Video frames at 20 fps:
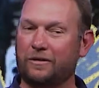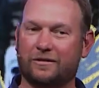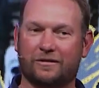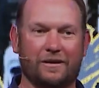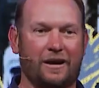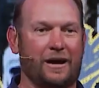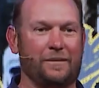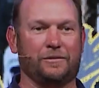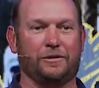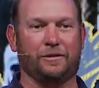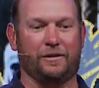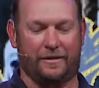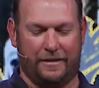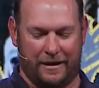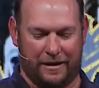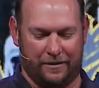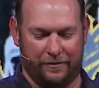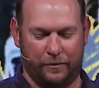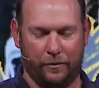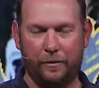stop doing
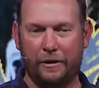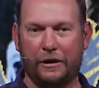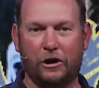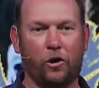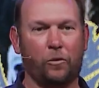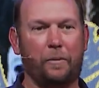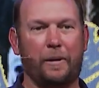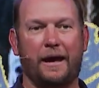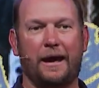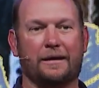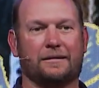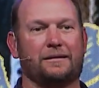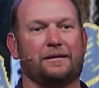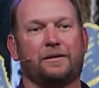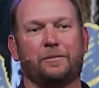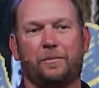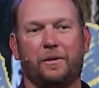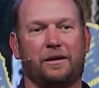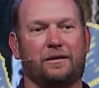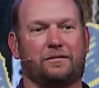that, when we go back to
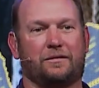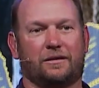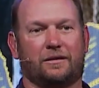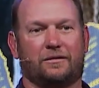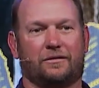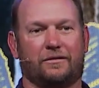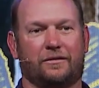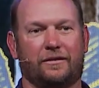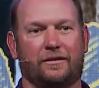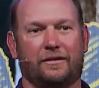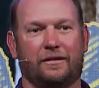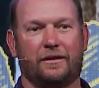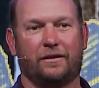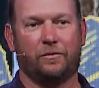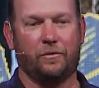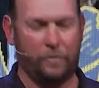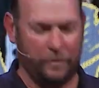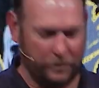the basics, when